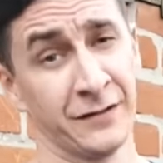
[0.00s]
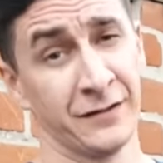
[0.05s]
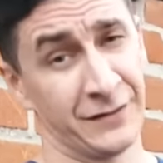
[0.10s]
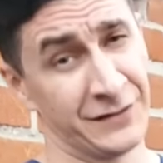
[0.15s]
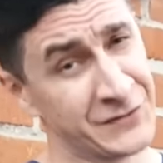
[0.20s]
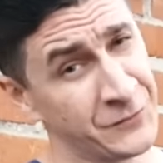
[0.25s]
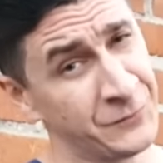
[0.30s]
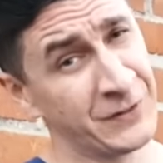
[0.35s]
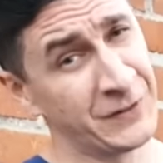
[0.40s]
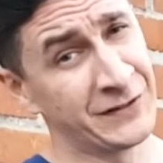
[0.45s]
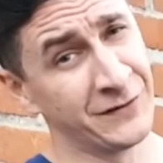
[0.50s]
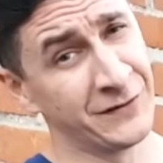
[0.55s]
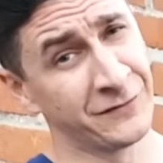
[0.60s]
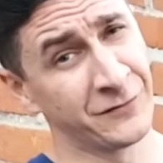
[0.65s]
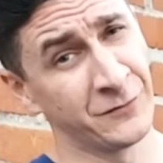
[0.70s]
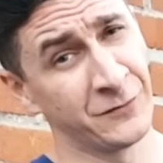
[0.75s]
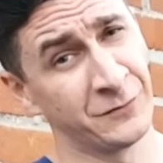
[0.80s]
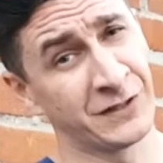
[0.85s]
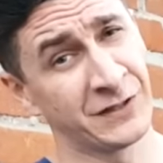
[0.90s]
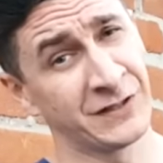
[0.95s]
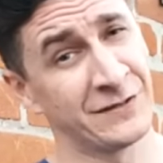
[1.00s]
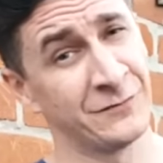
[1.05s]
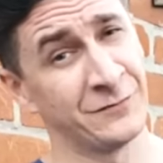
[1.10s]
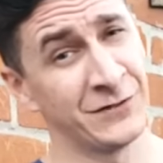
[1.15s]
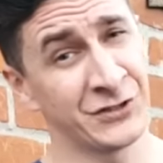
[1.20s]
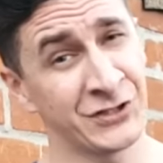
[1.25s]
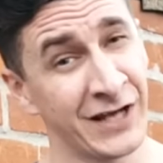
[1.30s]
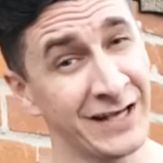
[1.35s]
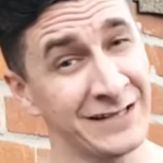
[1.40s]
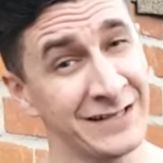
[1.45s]
This is a big deal for me because I've
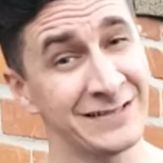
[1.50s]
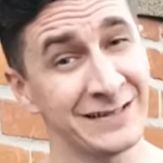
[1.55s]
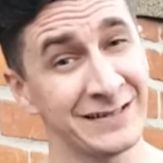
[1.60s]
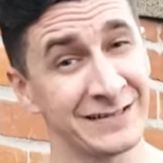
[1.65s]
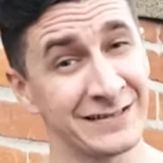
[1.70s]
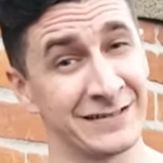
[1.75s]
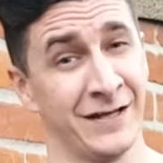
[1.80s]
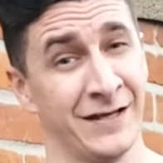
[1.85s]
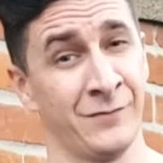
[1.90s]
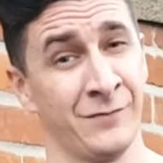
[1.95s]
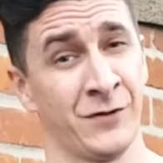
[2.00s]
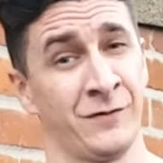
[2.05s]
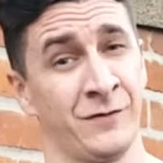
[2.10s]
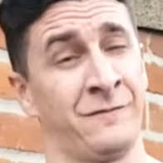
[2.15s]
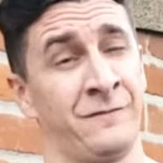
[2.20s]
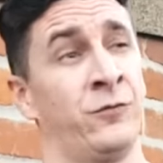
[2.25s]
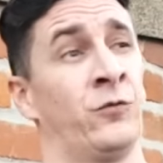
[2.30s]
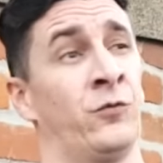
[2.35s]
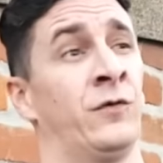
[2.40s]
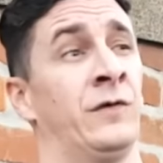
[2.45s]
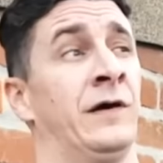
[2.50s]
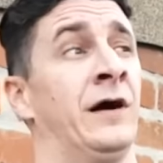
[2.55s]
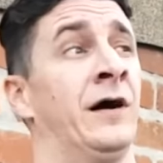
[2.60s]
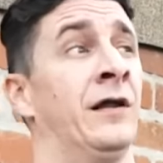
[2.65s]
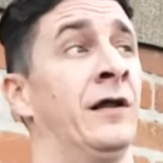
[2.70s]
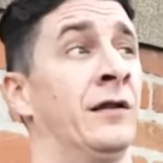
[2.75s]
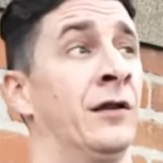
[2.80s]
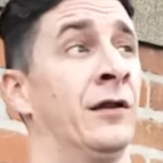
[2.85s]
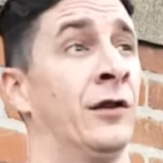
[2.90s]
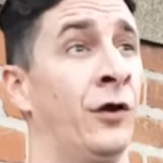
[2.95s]
been chasing this number for
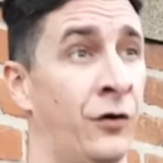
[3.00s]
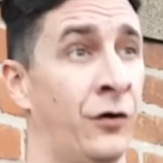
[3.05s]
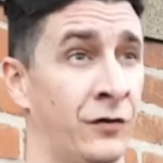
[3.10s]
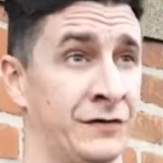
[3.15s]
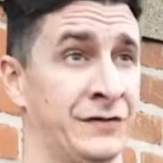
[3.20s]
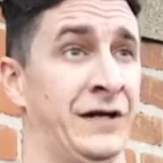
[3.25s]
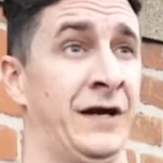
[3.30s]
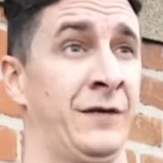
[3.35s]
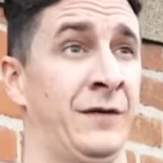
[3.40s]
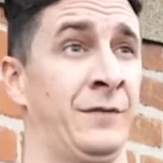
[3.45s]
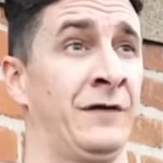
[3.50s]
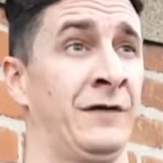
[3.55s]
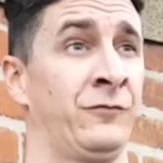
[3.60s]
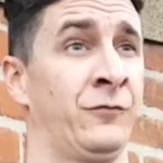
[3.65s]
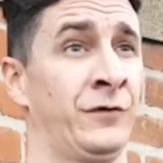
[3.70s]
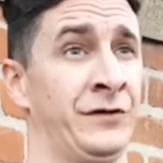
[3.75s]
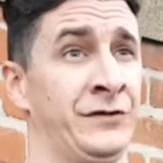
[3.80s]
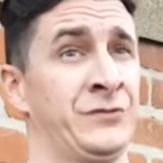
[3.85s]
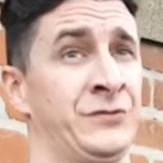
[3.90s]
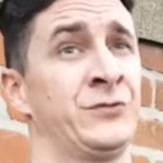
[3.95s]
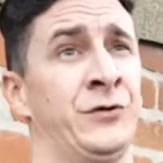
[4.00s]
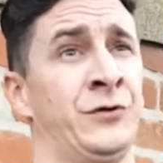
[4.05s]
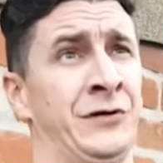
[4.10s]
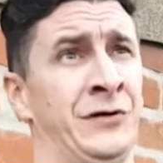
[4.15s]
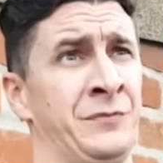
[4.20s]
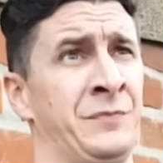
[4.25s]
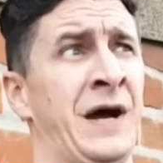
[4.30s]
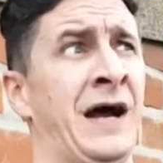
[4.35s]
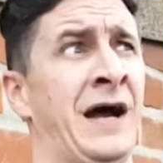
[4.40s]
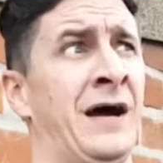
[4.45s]
a long time. I've wanted
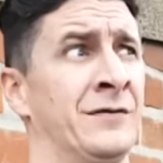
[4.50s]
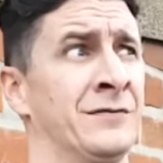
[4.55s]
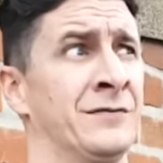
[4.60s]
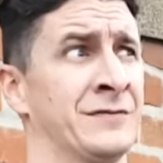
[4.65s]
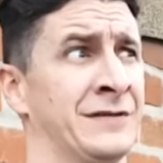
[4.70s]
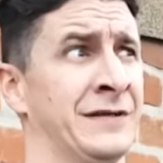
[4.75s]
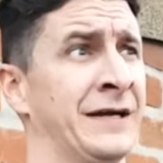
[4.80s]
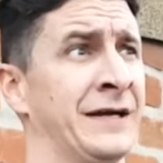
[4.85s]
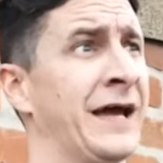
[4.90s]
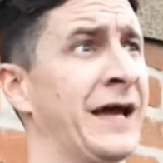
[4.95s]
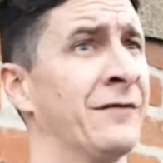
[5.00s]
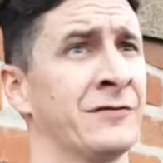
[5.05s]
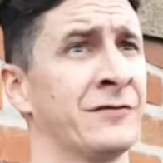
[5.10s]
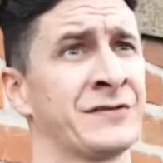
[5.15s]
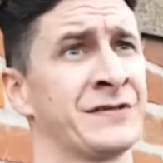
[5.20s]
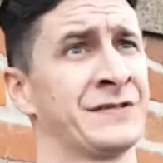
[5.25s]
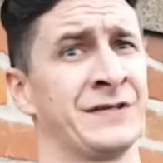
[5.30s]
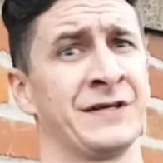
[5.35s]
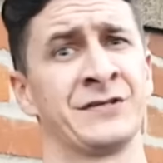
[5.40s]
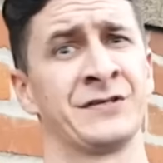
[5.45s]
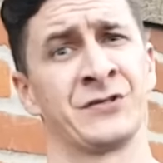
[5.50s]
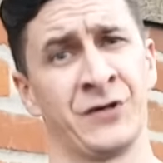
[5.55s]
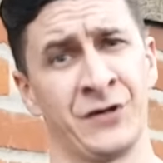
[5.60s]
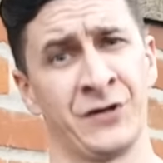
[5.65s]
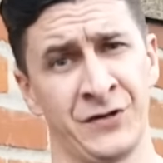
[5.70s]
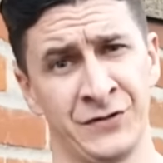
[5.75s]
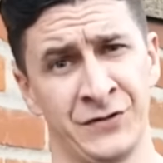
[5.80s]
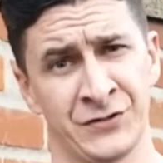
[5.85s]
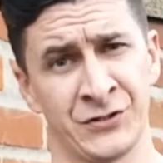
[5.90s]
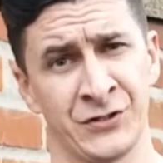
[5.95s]
200 pounds like ever since I
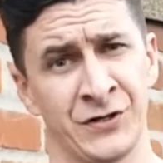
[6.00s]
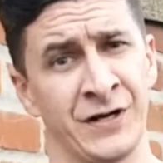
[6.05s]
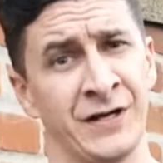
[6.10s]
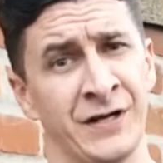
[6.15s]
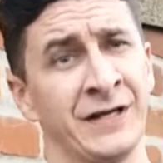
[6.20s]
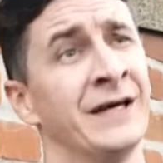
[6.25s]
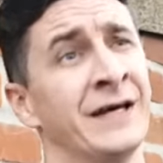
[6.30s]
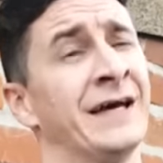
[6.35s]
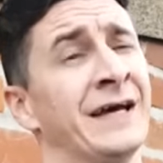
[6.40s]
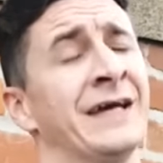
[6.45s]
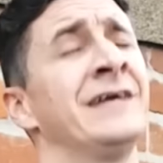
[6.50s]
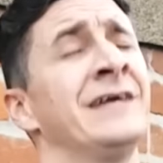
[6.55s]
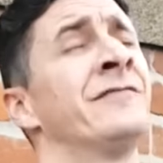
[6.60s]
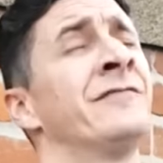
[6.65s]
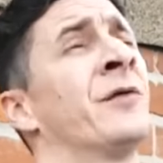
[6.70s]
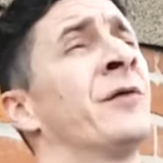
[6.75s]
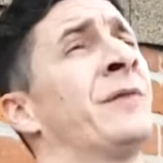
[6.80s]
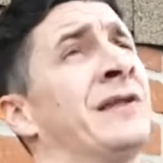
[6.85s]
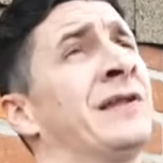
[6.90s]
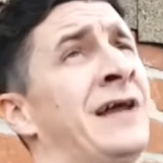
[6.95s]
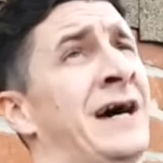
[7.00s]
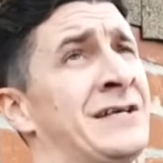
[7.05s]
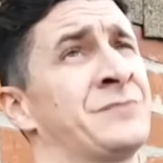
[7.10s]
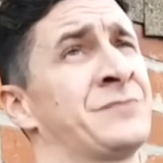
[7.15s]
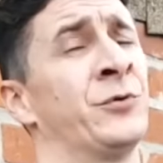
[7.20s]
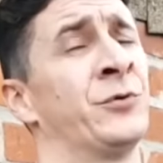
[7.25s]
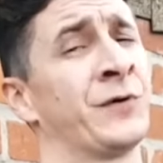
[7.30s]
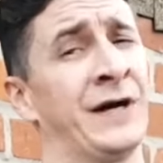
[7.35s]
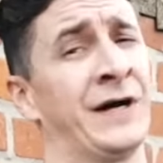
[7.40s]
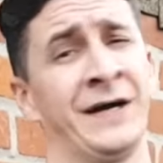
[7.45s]
started this journey. And even on my last
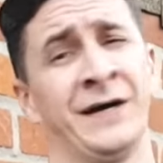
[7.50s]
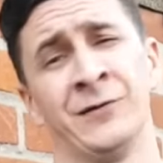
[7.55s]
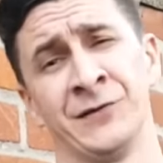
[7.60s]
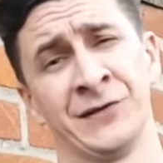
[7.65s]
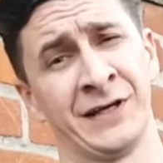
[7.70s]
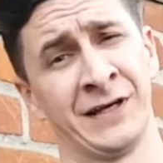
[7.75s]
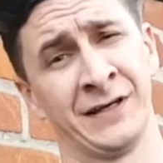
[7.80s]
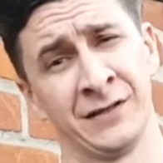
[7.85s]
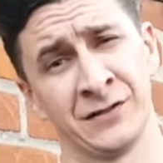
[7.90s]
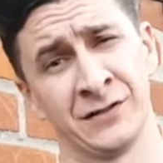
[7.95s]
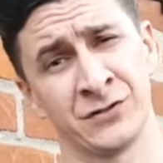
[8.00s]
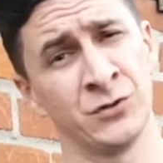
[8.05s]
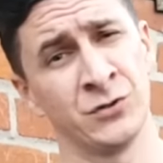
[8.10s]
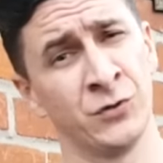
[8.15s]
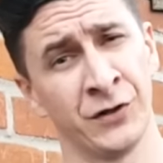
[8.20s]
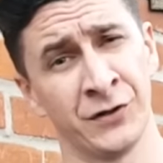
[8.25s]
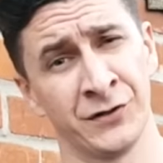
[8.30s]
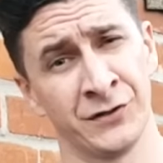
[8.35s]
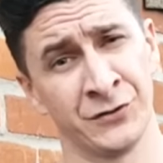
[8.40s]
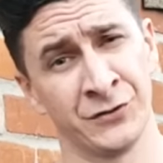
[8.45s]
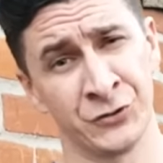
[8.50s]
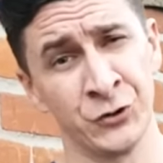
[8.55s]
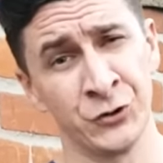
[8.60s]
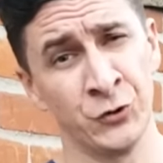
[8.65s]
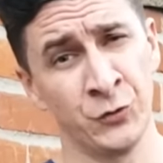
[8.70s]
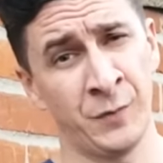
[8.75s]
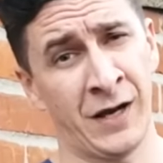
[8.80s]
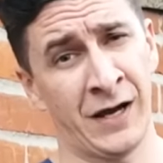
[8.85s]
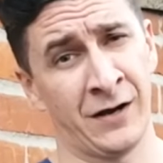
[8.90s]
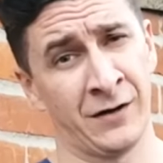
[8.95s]
bulk, I only hit 202
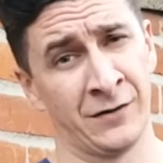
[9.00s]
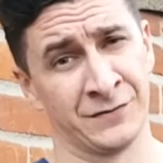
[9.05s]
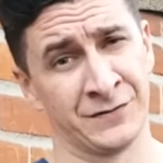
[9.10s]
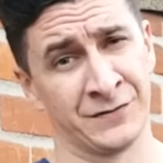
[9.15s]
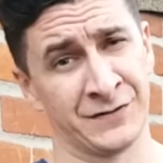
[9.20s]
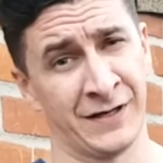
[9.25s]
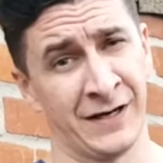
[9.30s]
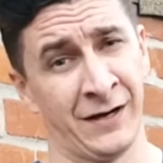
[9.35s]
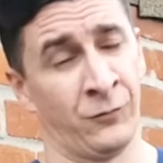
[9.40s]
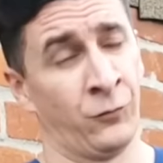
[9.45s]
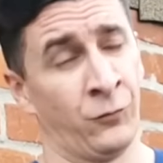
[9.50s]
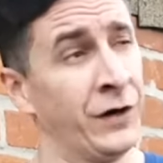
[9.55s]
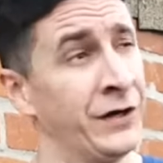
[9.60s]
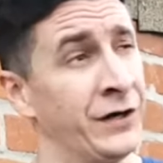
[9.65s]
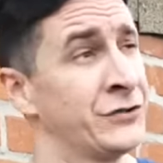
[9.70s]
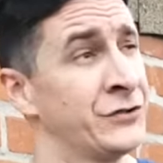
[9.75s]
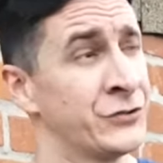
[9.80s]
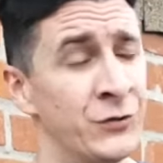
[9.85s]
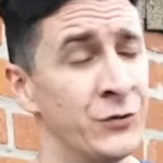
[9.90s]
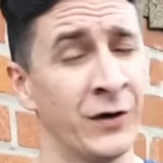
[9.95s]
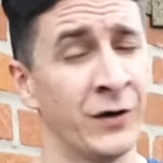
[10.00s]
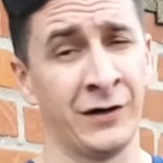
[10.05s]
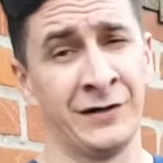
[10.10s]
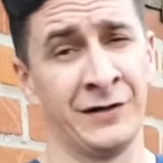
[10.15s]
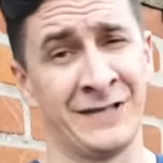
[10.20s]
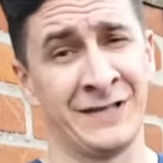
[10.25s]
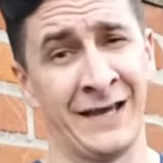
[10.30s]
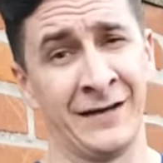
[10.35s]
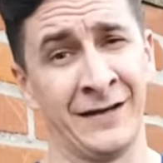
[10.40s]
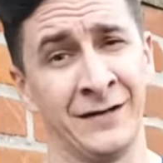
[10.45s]
pounds. I wanted
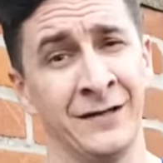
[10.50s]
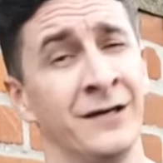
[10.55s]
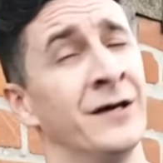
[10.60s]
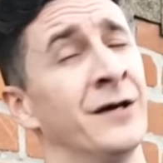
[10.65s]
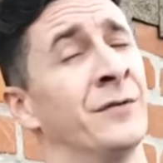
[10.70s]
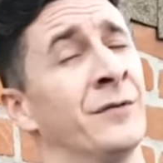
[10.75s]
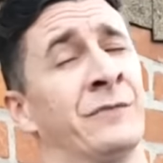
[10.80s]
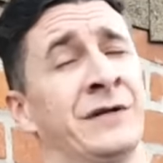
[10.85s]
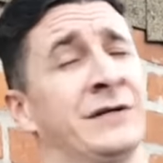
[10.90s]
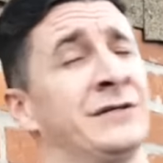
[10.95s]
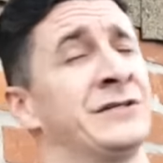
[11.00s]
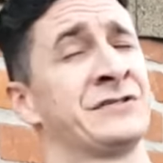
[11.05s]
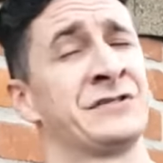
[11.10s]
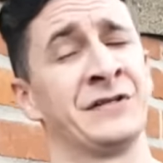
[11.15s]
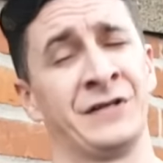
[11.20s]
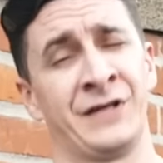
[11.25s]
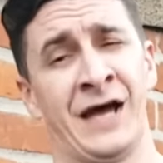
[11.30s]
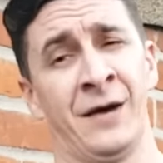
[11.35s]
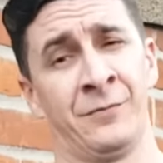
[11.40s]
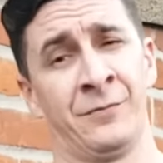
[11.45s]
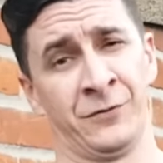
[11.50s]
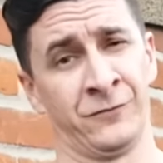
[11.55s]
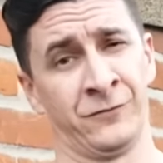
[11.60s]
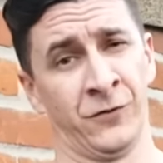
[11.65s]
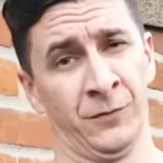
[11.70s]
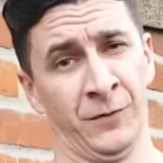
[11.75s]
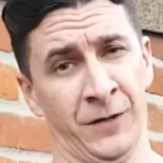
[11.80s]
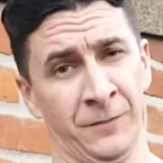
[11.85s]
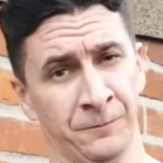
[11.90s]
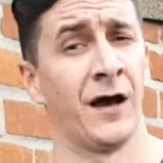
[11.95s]
210, but it just didn't happen
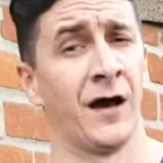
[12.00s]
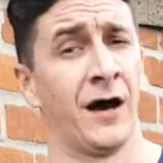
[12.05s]
for me.